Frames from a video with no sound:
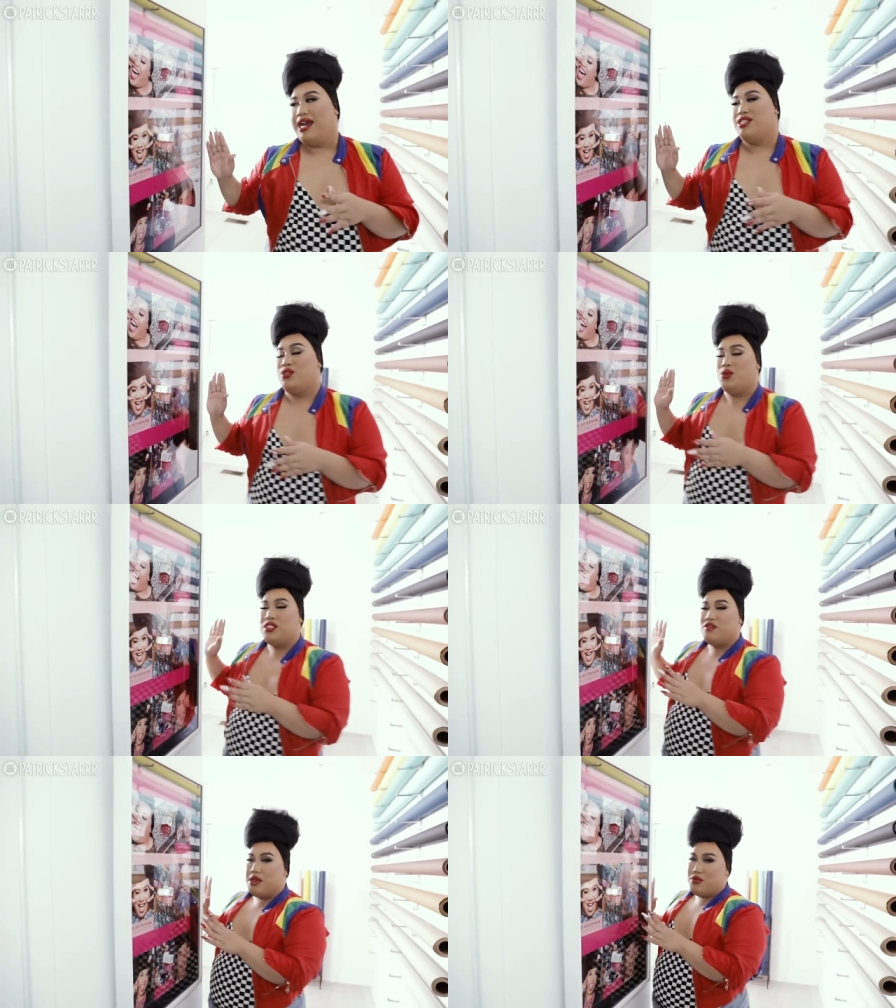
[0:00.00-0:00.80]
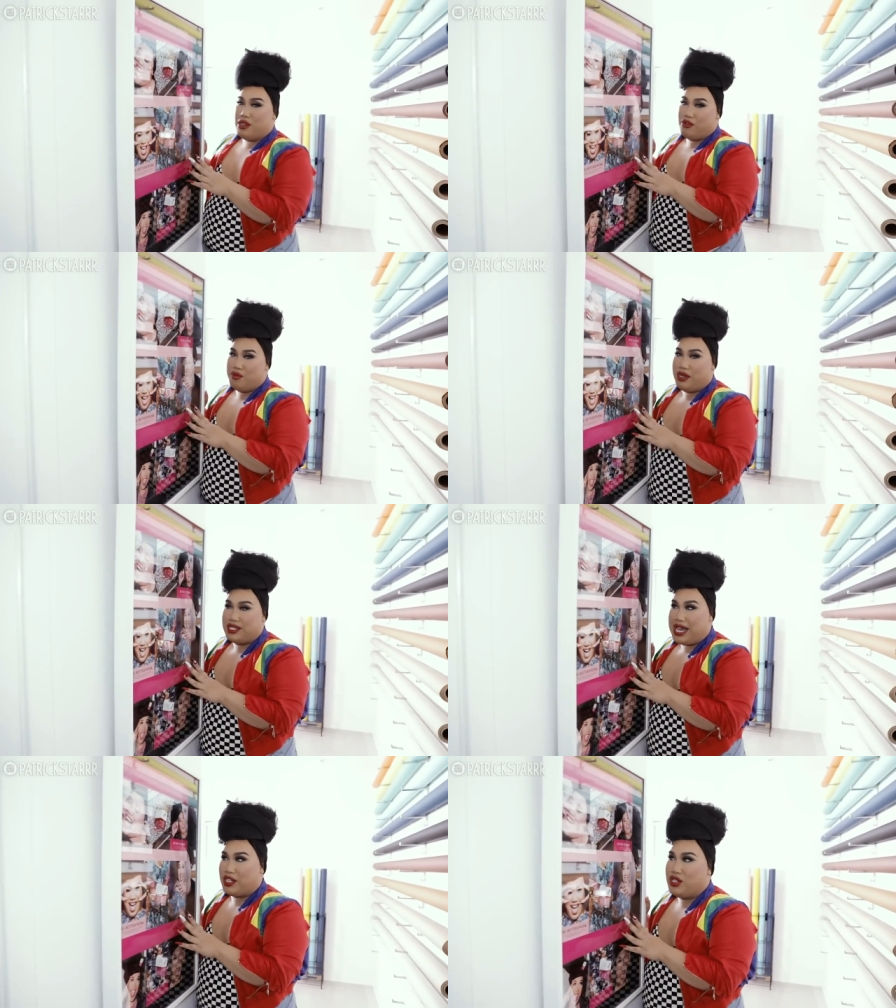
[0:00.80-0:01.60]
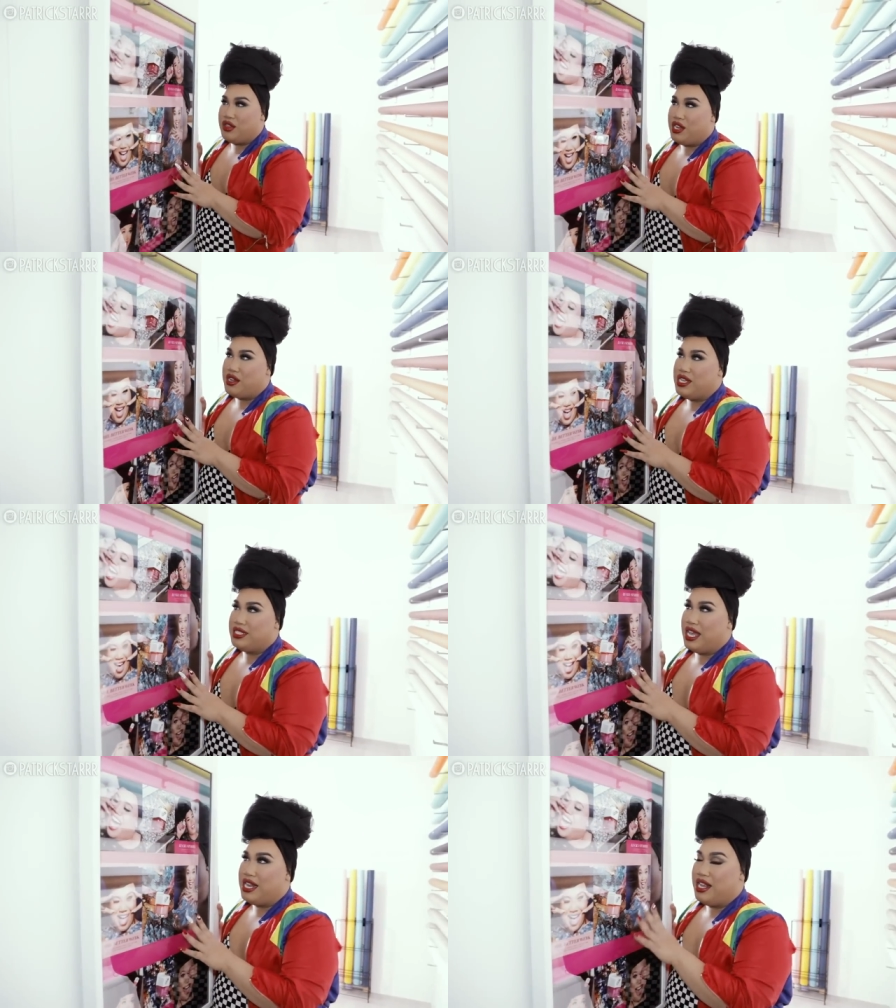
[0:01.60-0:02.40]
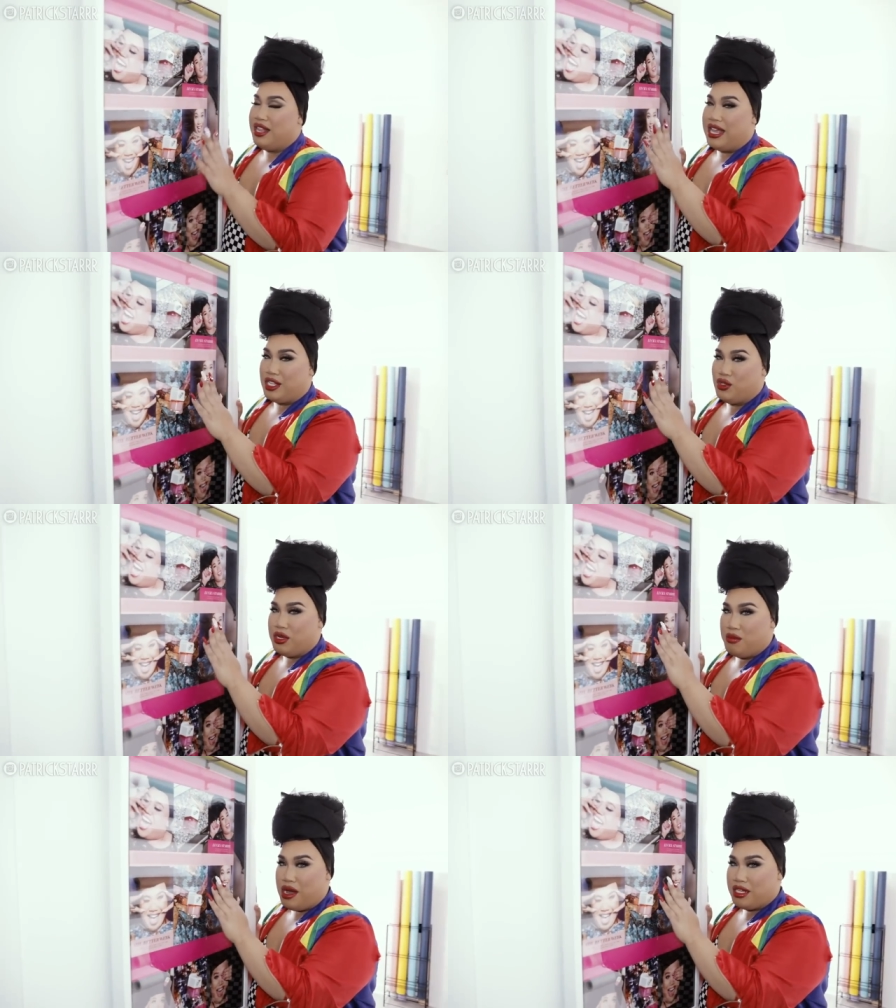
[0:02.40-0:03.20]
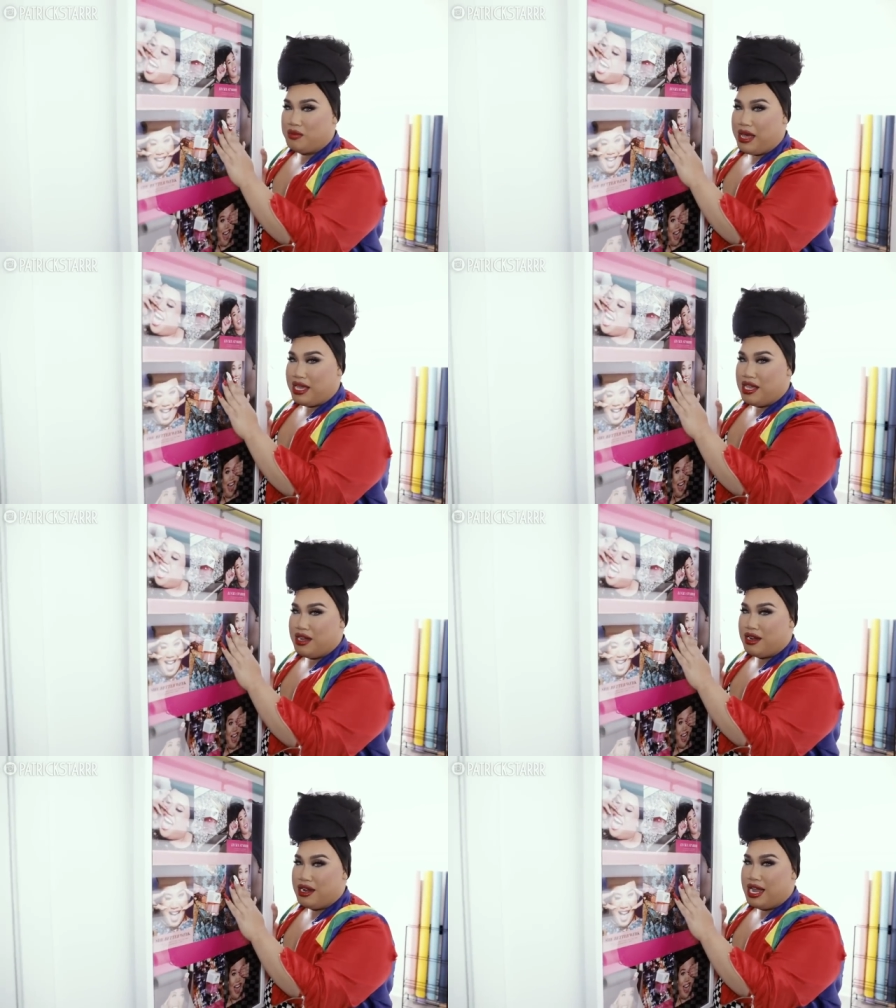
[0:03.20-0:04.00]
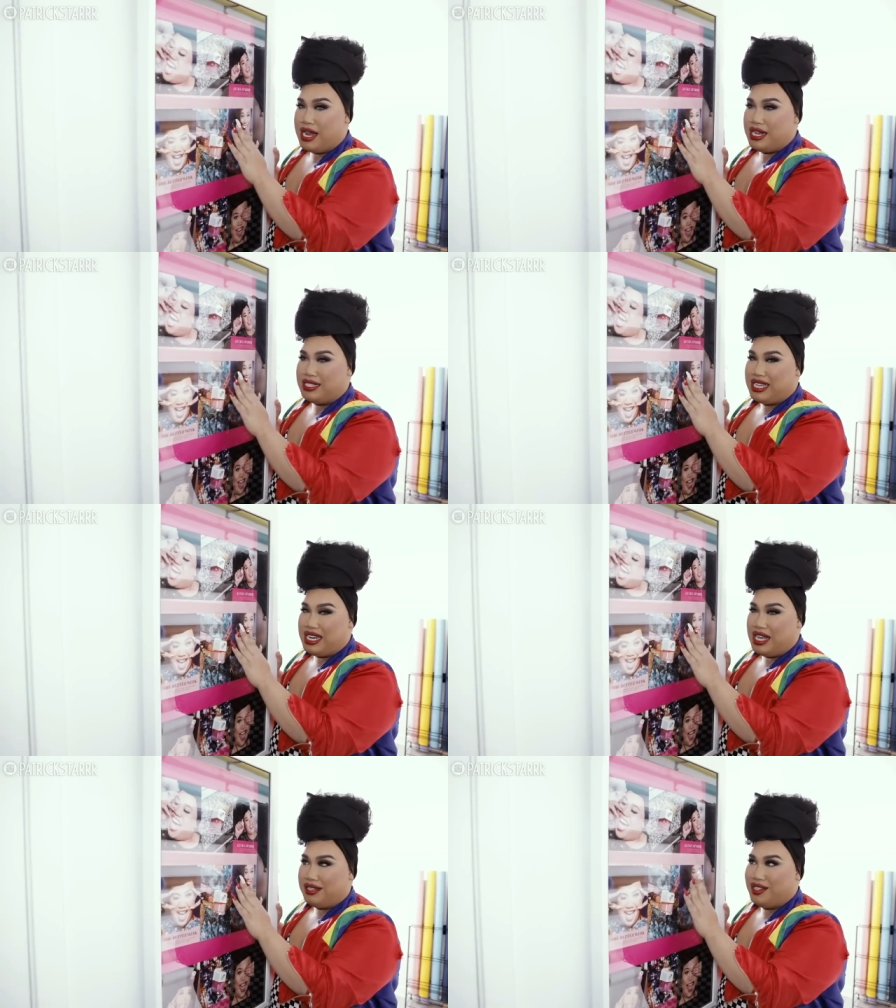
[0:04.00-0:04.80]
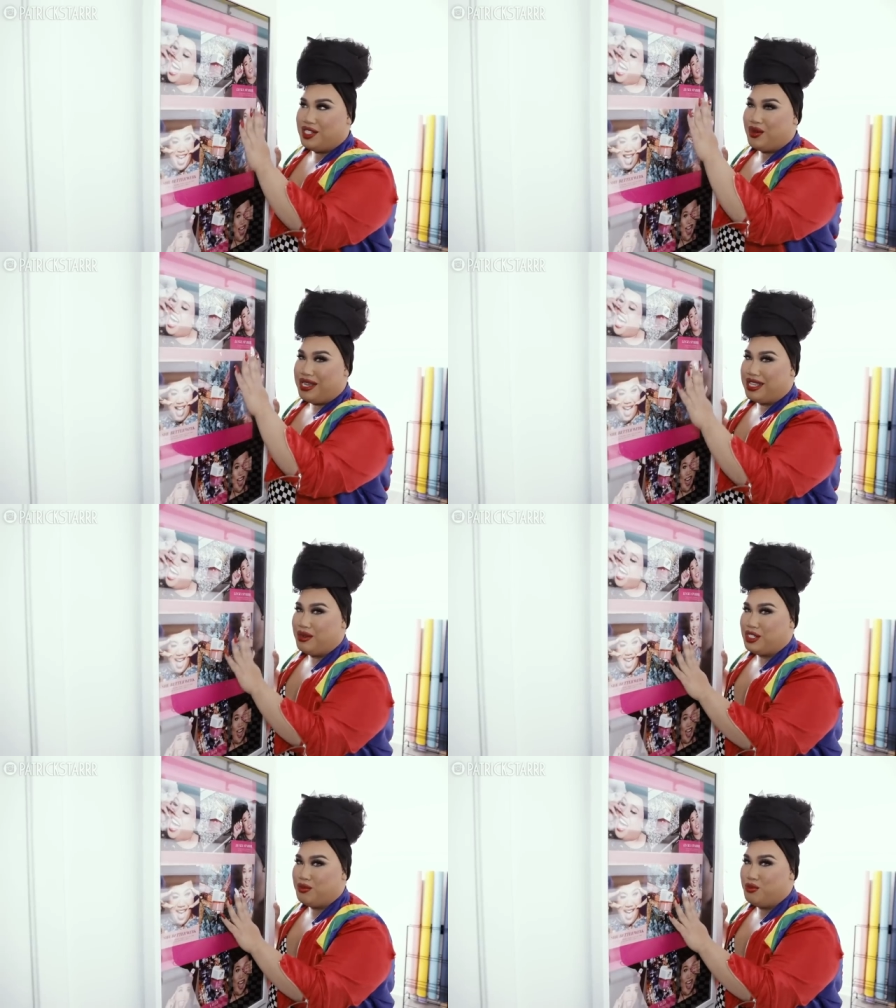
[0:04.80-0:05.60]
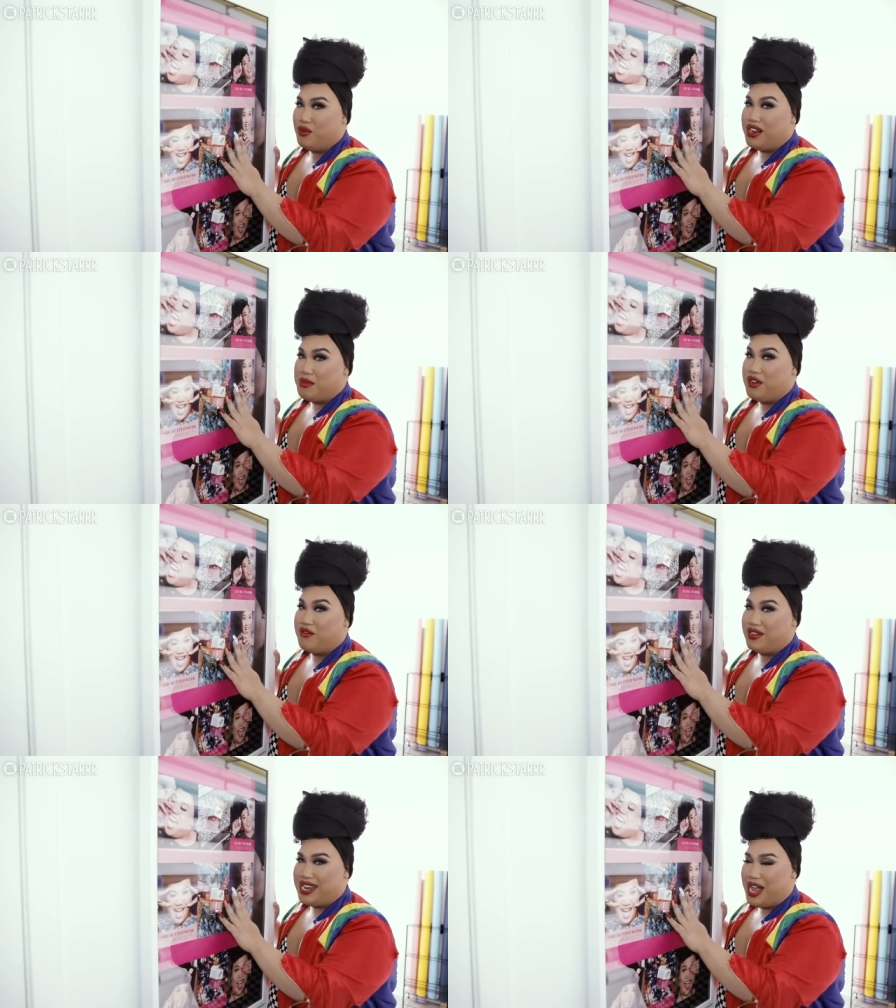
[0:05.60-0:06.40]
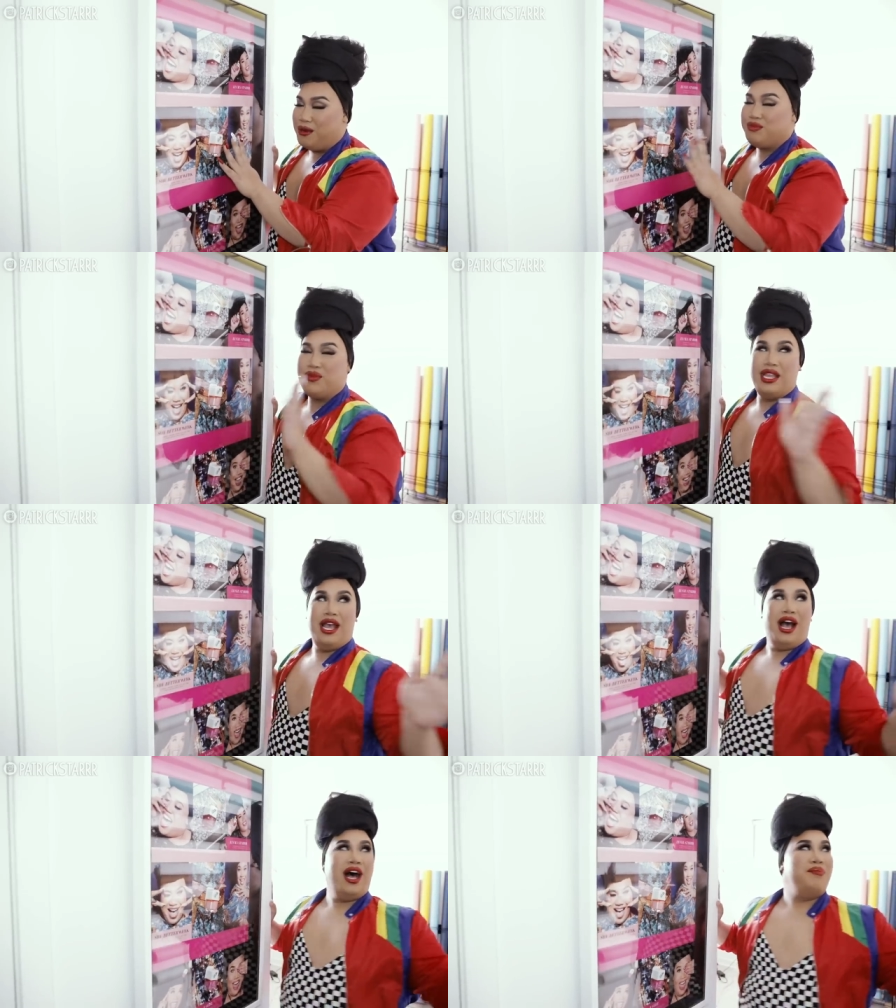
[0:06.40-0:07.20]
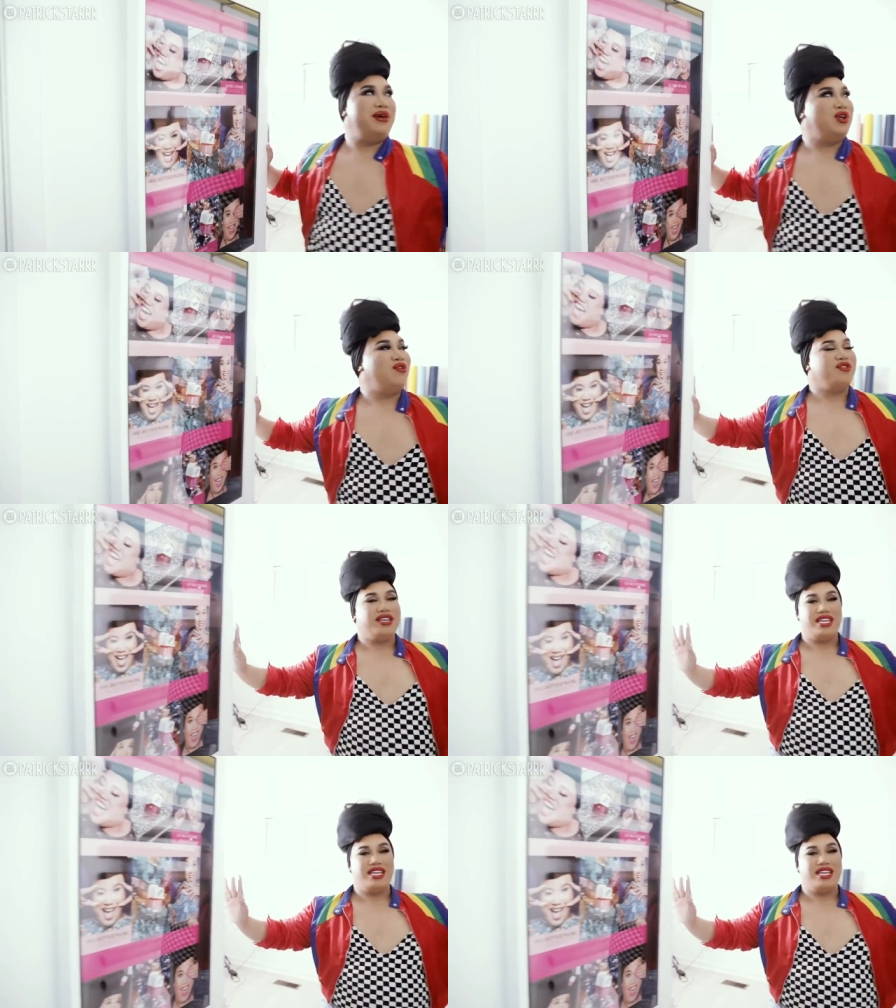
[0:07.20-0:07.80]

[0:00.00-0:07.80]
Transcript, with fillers: I stole this from my beauty room because actually there is an electric box back here and it's kind of ugly, so I thought I would just move it up here for now. Um, but over